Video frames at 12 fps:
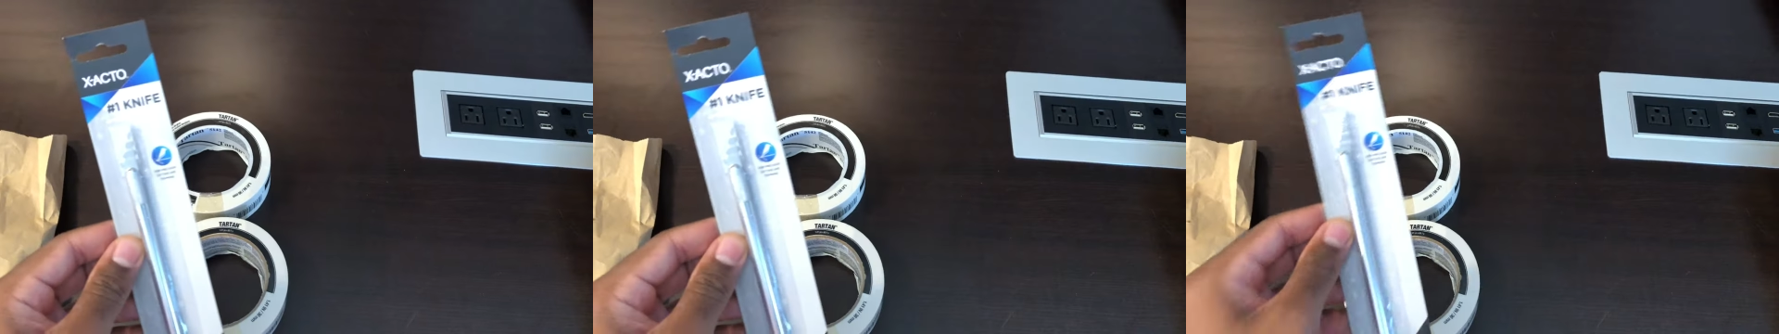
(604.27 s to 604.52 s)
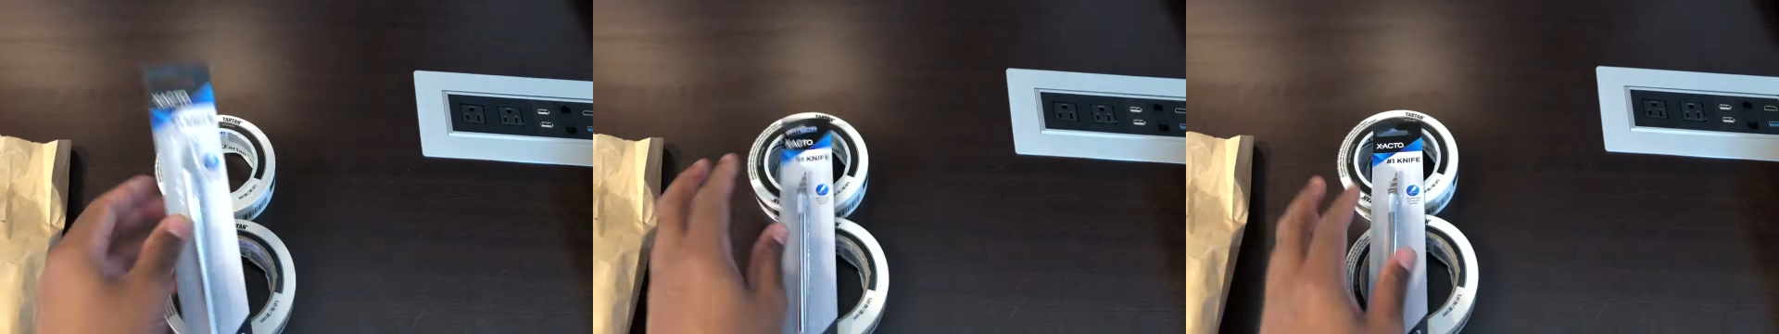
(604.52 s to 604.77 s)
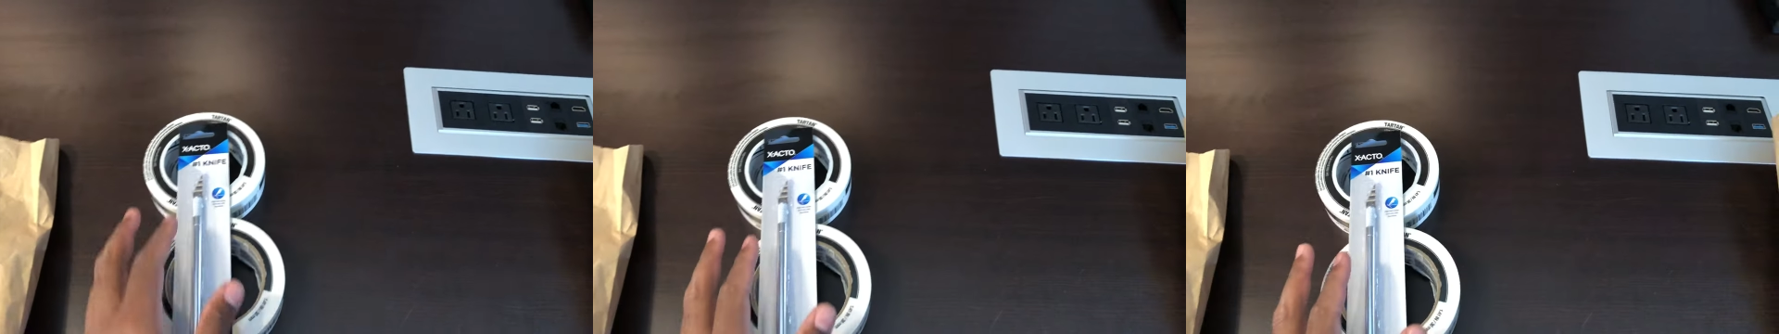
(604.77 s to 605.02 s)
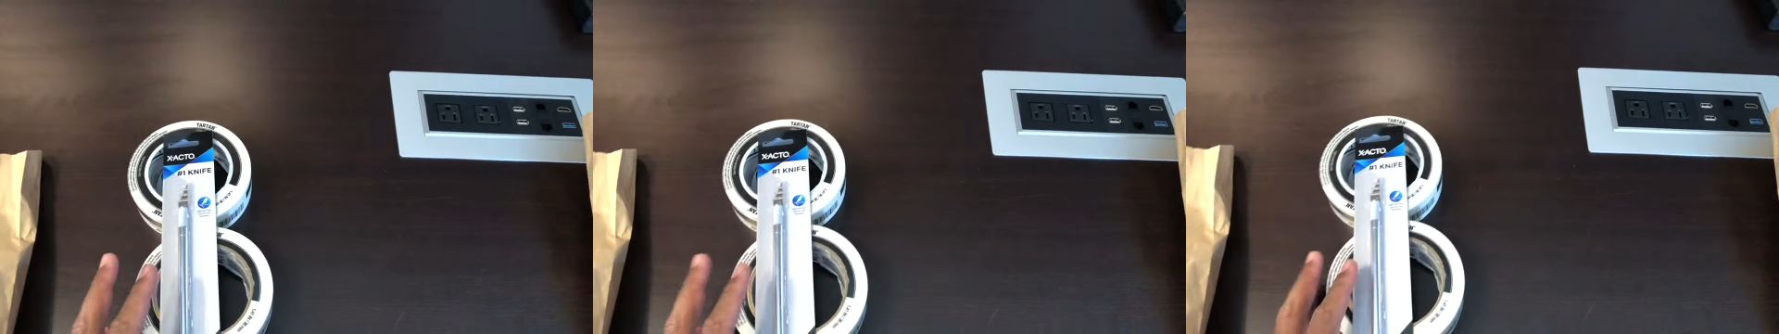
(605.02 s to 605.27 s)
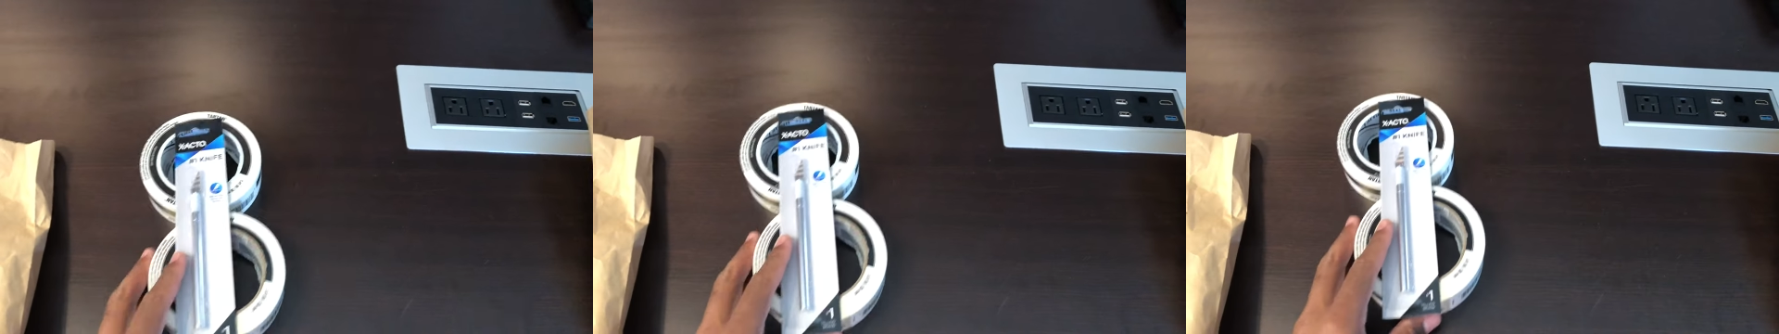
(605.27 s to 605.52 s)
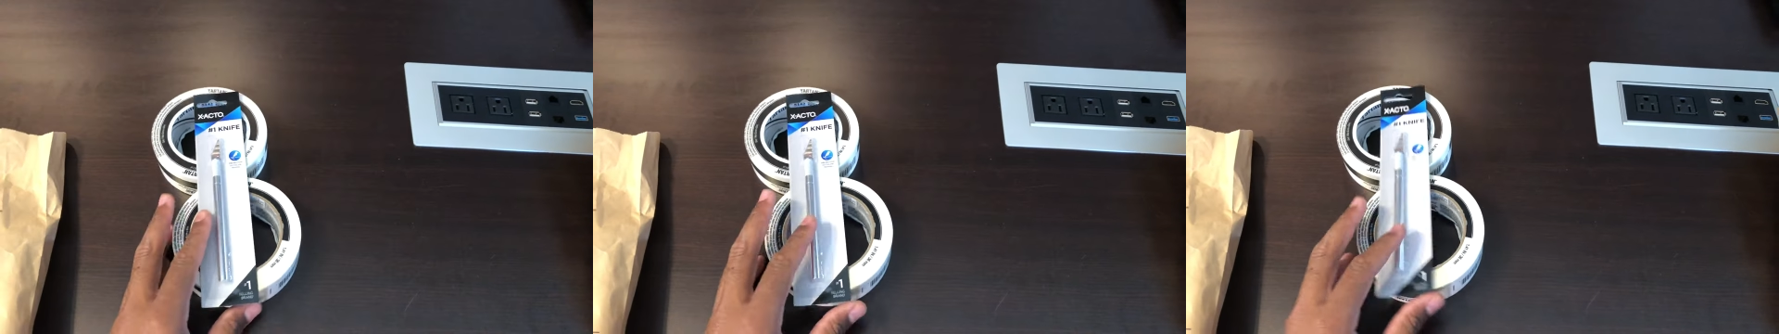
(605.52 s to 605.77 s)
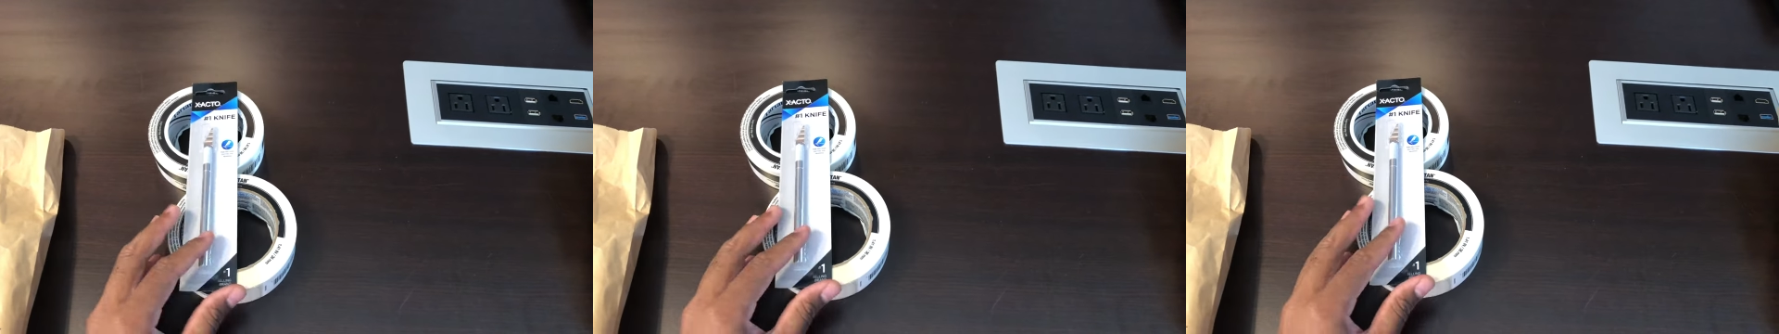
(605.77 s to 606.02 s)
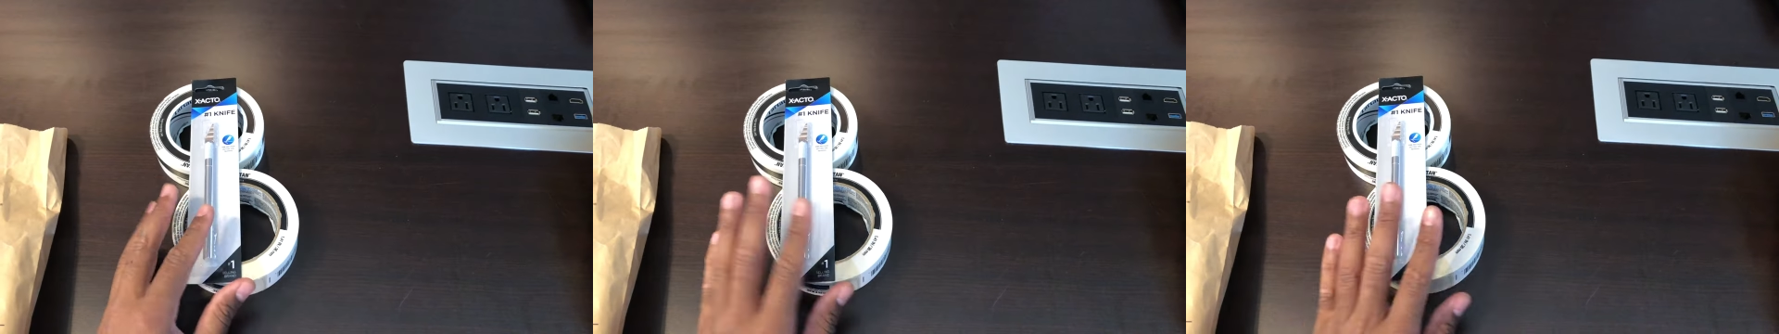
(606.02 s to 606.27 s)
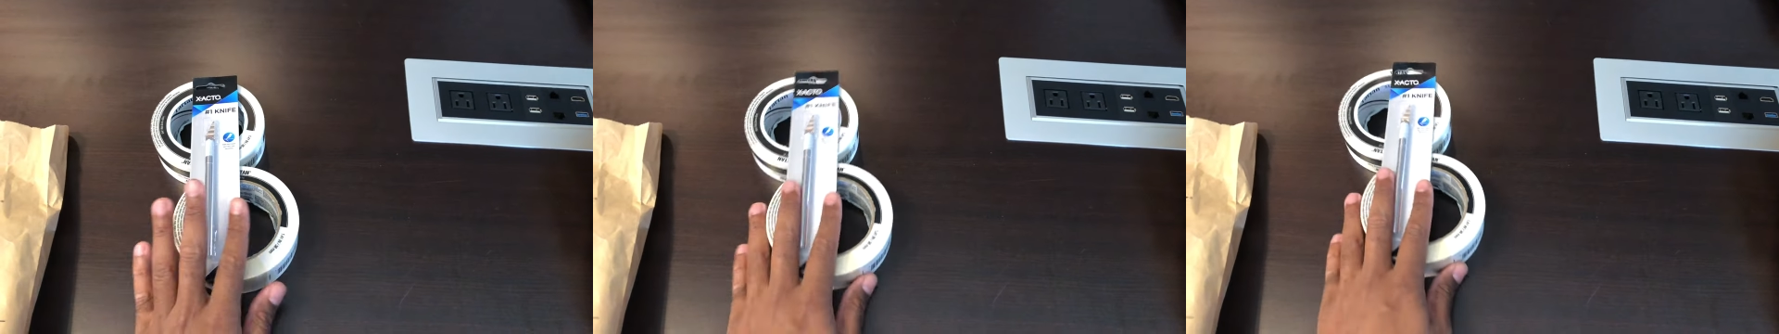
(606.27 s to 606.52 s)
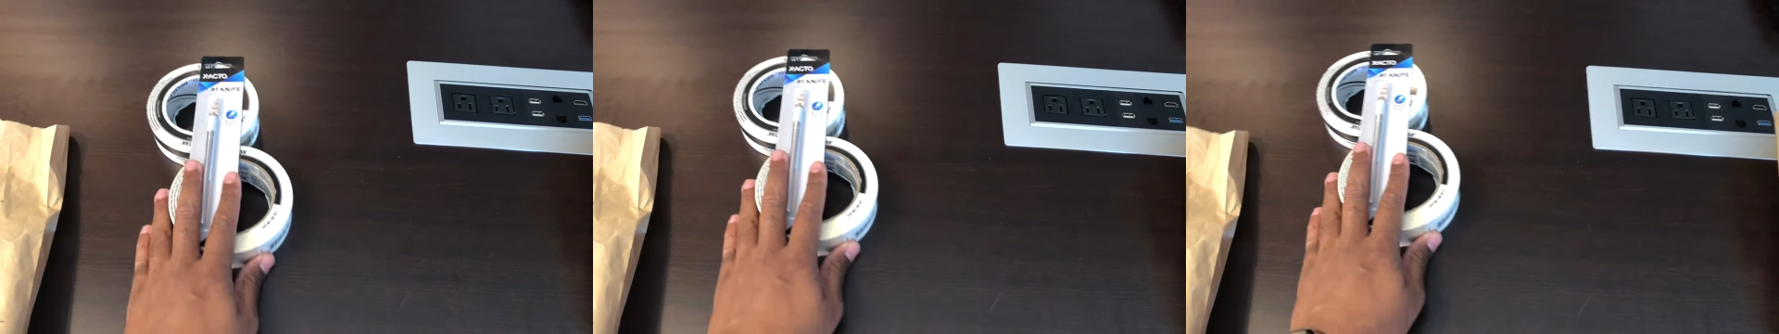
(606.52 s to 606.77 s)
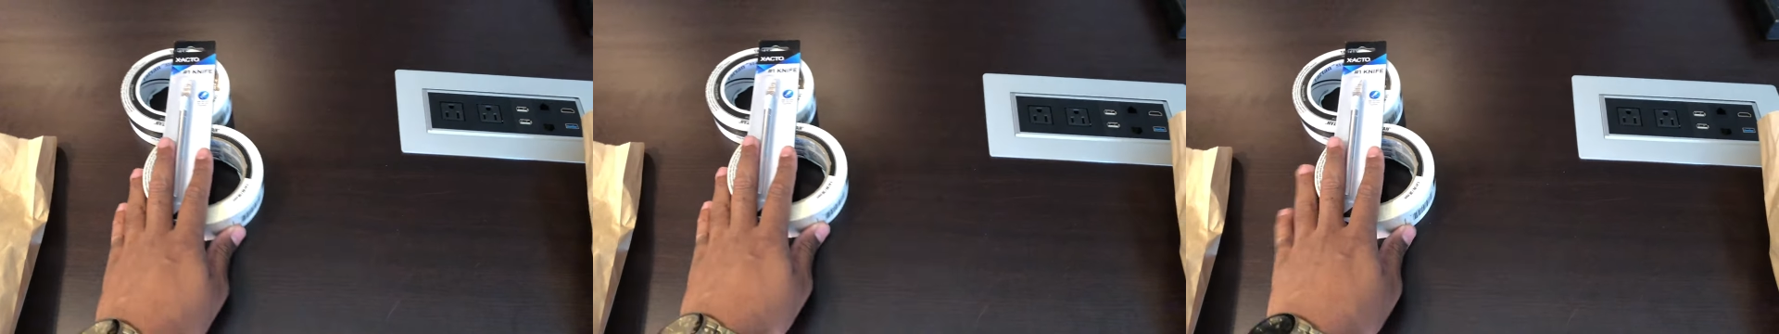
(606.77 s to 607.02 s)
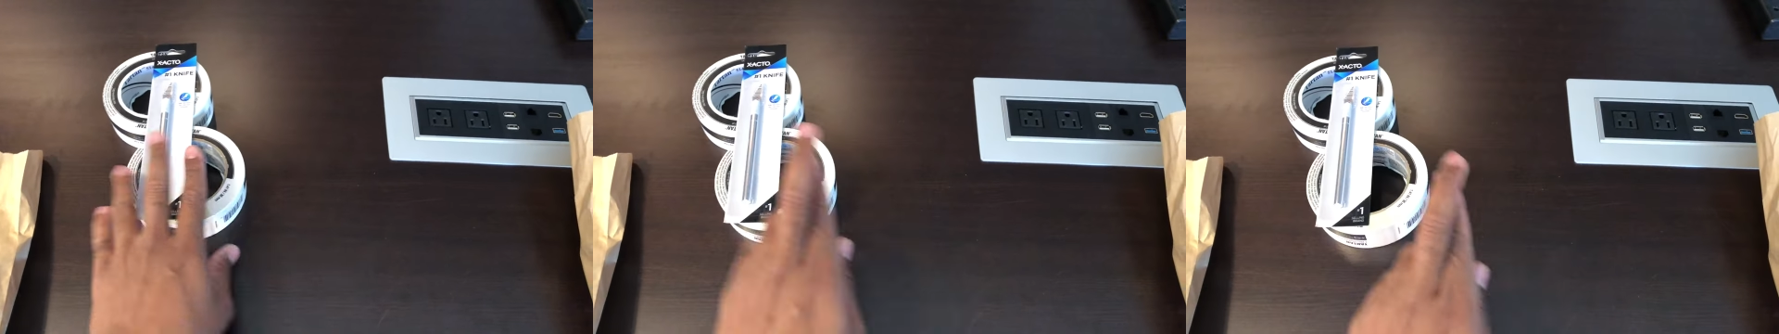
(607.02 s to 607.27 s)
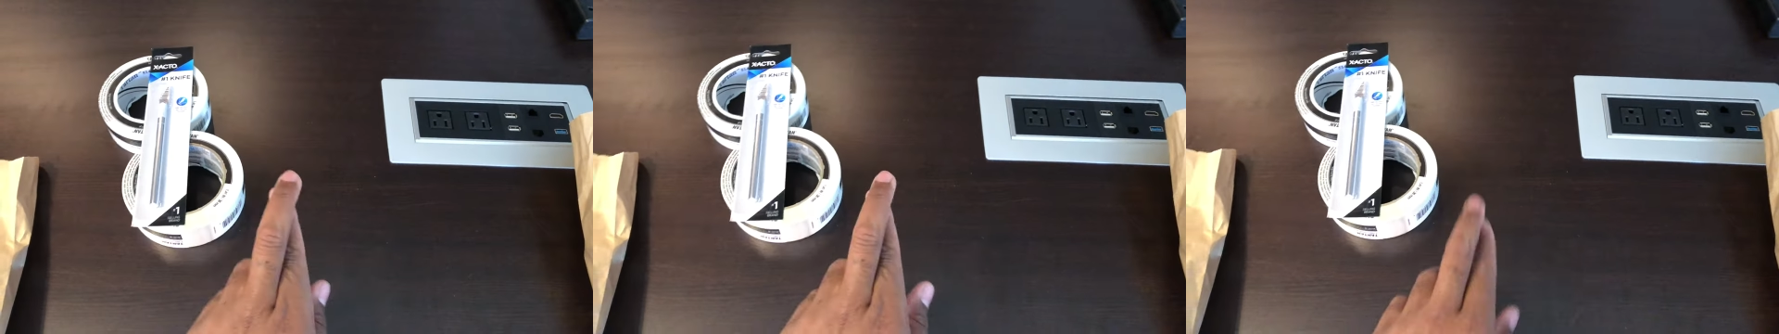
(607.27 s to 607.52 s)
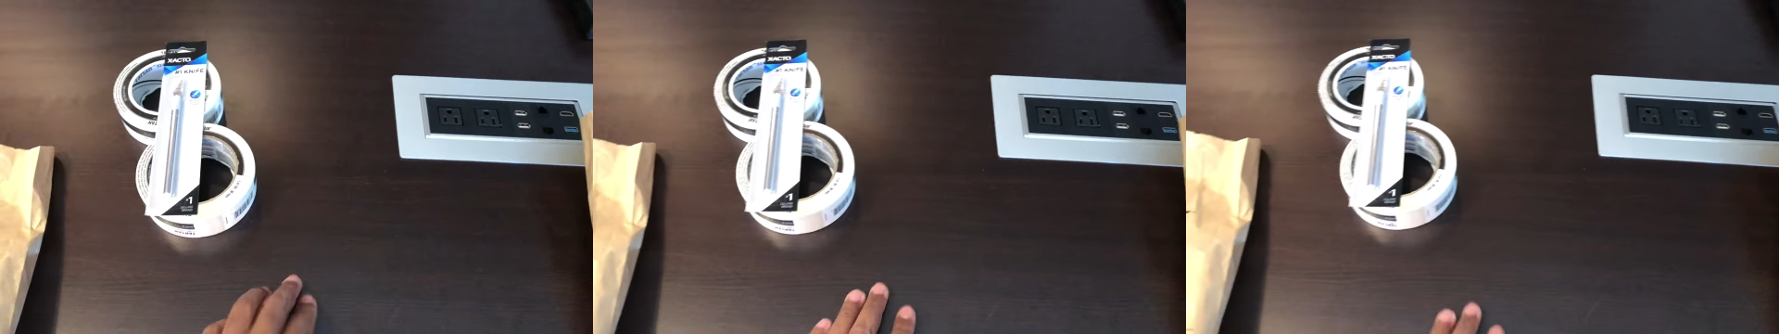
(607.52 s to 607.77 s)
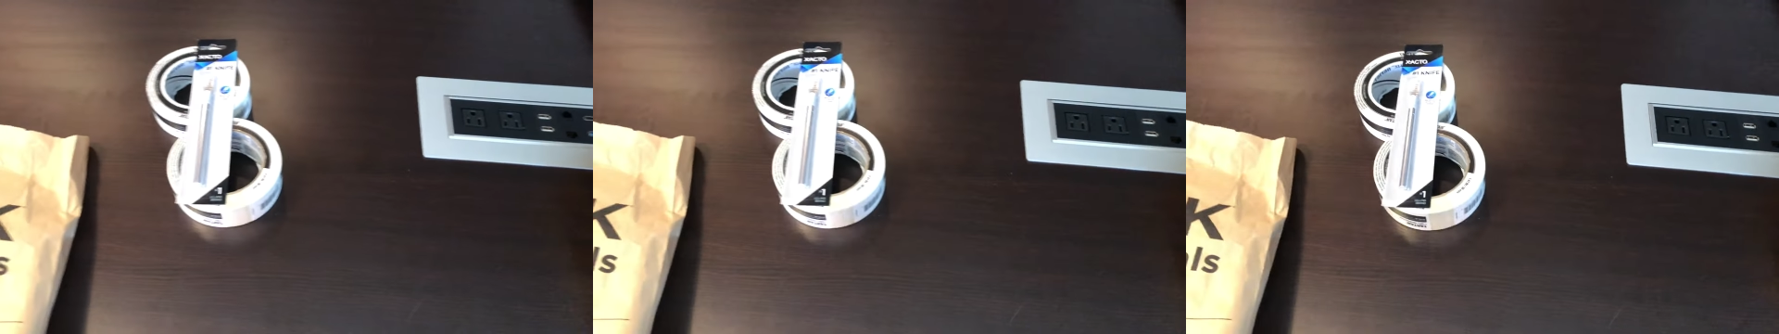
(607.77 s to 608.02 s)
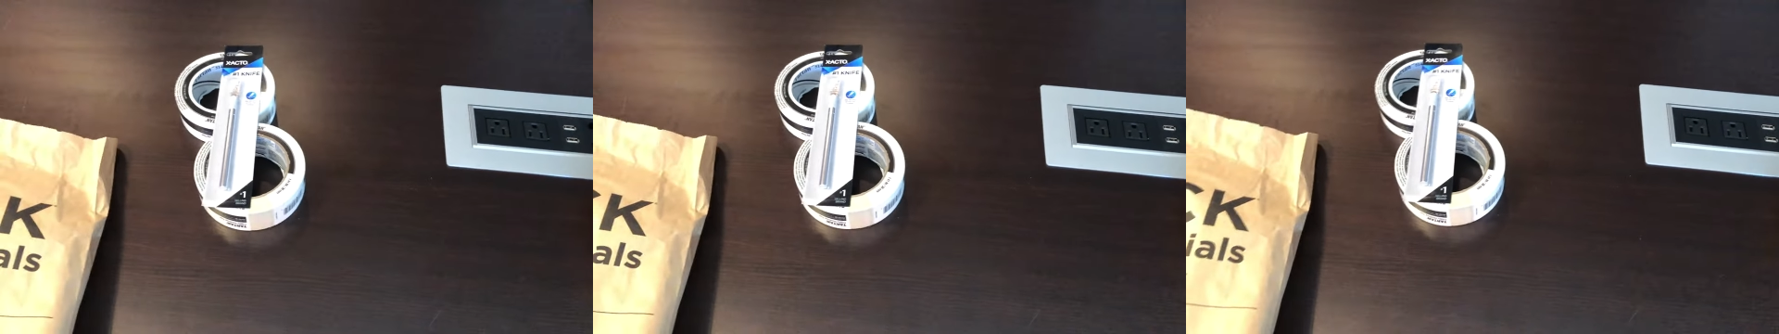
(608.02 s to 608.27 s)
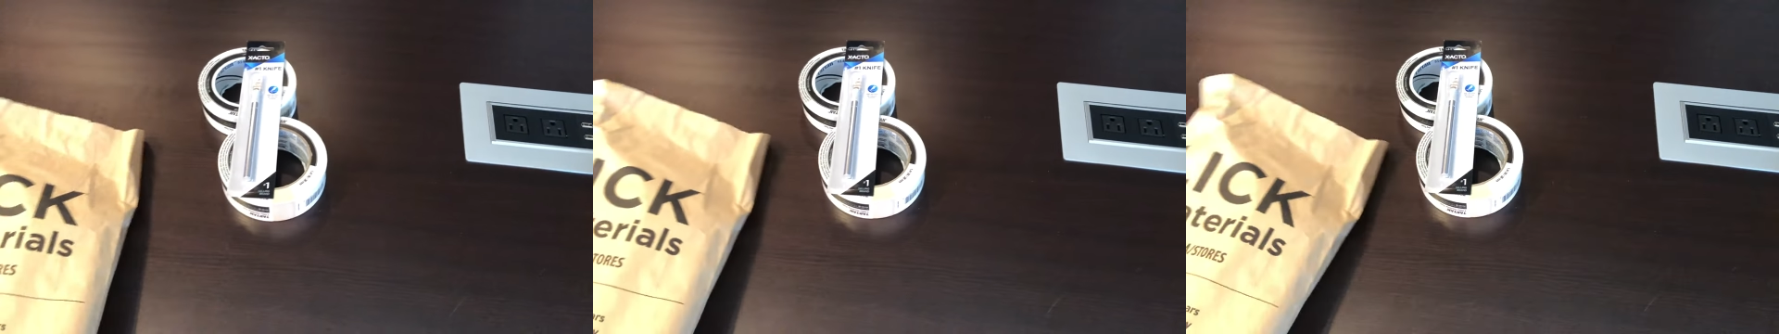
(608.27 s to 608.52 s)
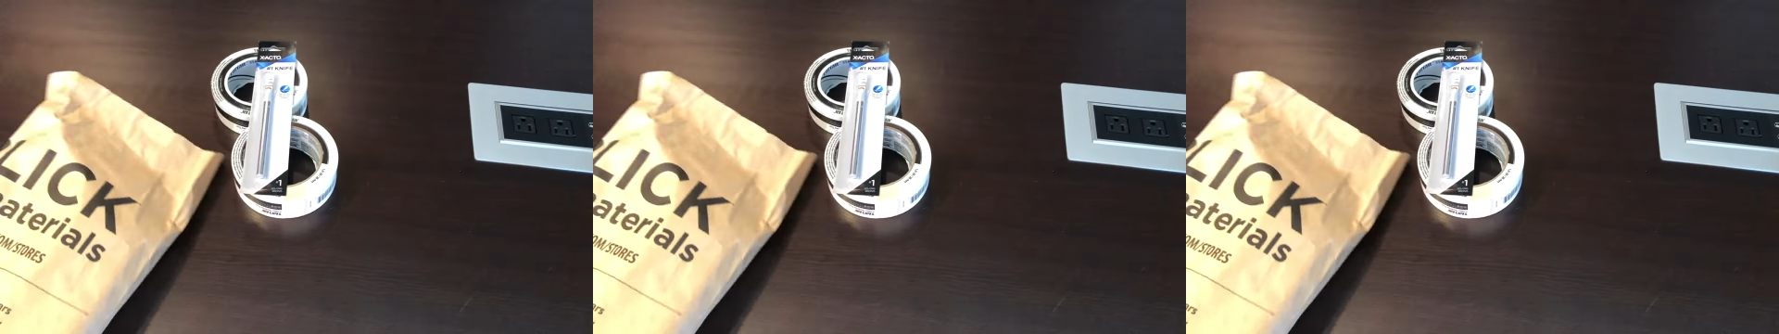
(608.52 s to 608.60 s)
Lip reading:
Nobody's mouth can be seen.